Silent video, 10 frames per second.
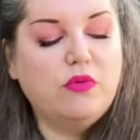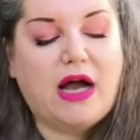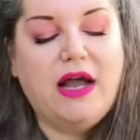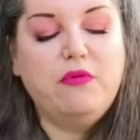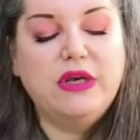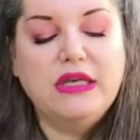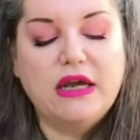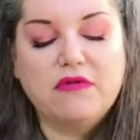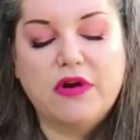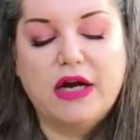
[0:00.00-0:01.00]
I would
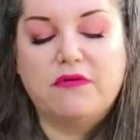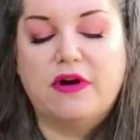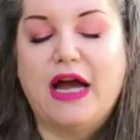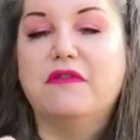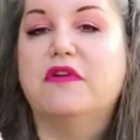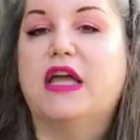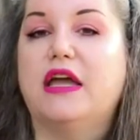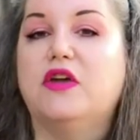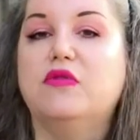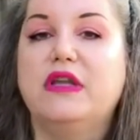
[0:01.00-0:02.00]
never ever
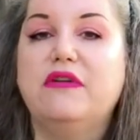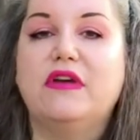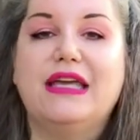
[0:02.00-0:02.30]
advocate you leaving